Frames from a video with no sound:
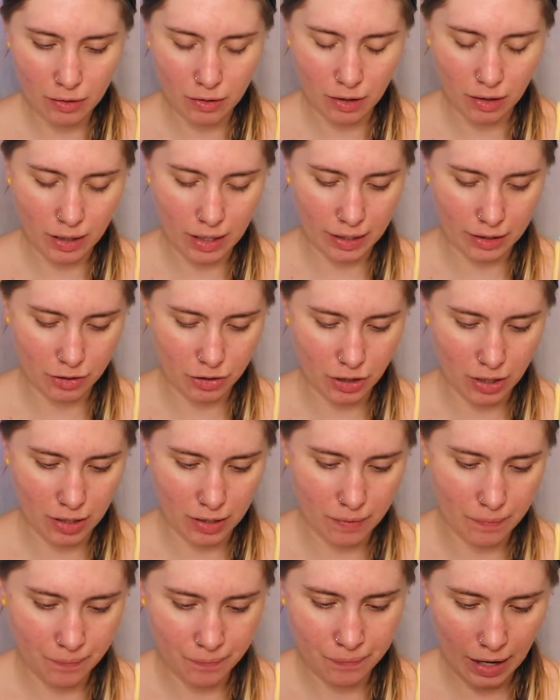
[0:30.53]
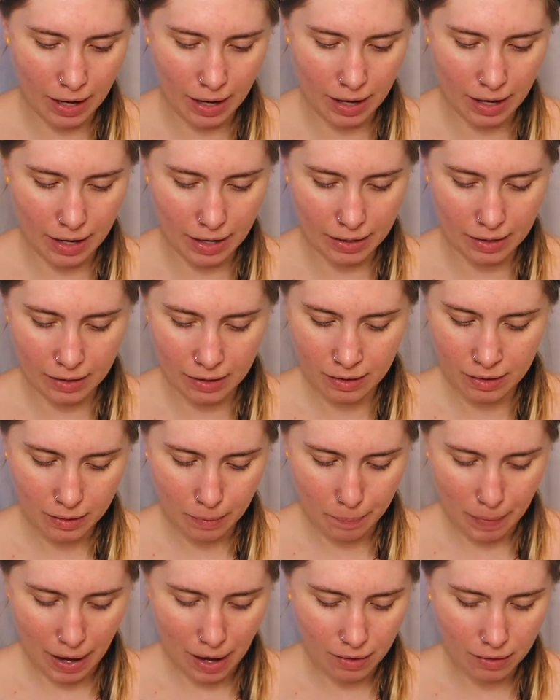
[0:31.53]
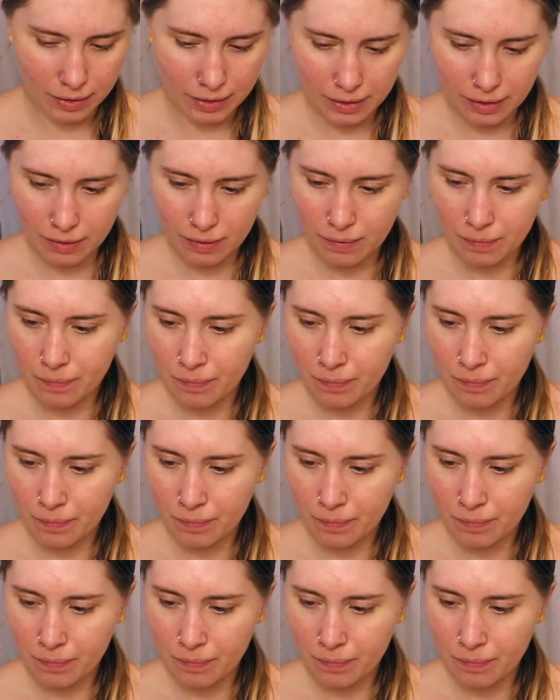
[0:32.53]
collection had the palette,